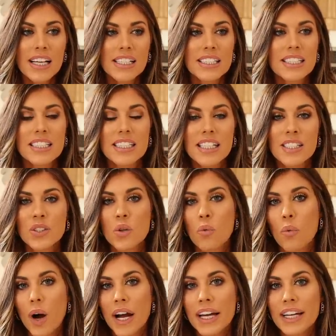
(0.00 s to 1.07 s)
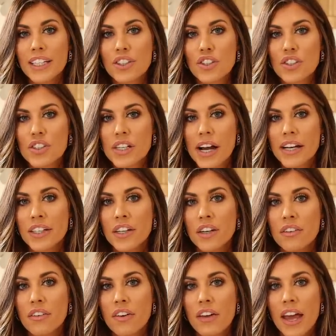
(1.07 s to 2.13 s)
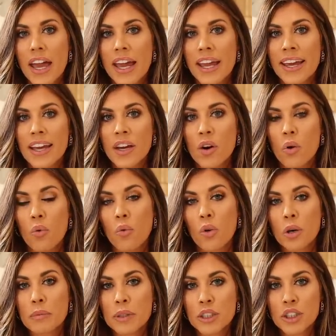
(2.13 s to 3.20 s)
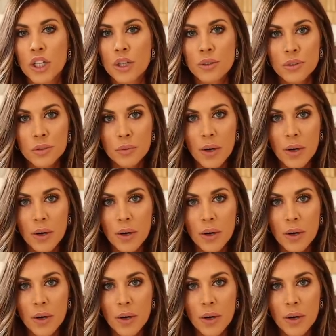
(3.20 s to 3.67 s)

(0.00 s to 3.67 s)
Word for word: Since it is a white, it's just kind of a warmer toned